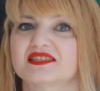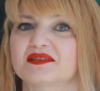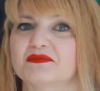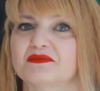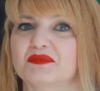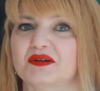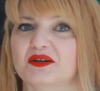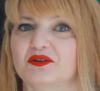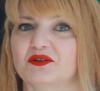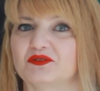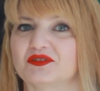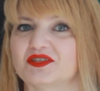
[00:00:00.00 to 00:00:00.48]

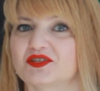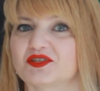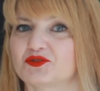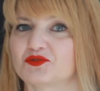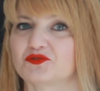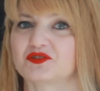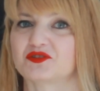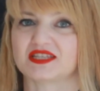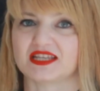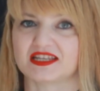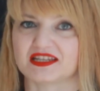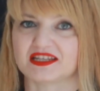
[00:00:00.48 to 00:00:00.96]
about
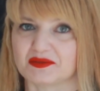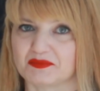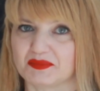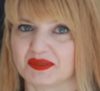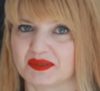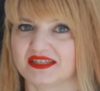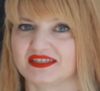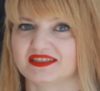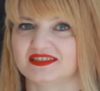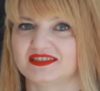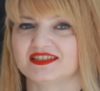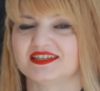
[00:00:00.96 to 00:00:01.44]

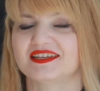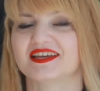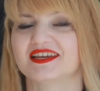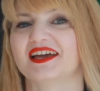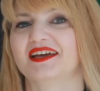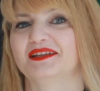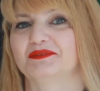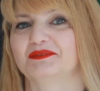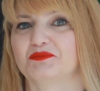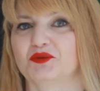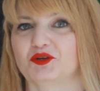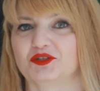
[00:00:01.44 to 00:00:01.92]
sustainability
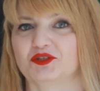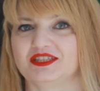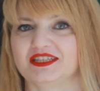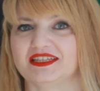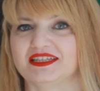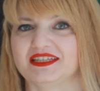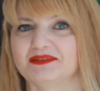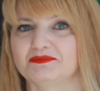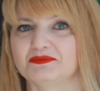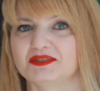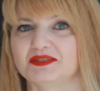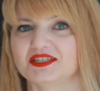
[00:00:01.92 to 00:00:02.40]
and body
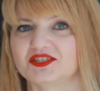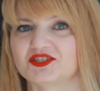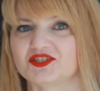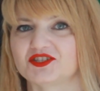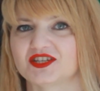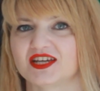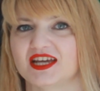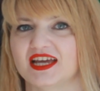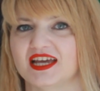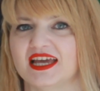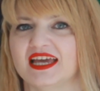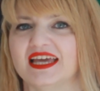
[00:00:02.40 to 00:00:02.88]
image.